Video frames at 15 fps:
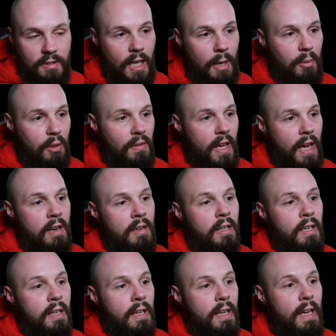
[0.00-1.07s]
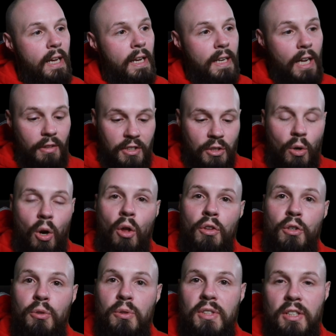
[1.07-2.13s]
tap on that uh, now these are all
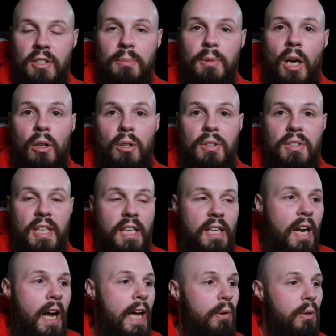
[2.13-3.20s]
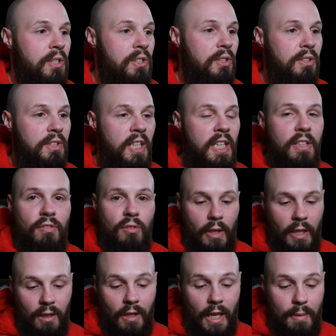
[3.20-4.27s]
the new system colors in iOS 13 for
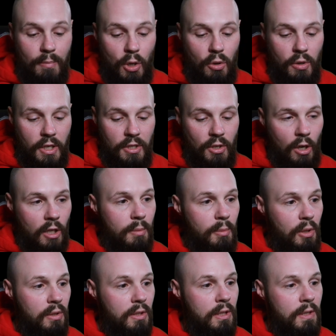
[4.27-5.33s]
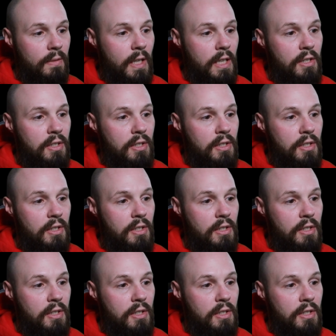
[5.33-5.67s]
like light mode and dark mode, right?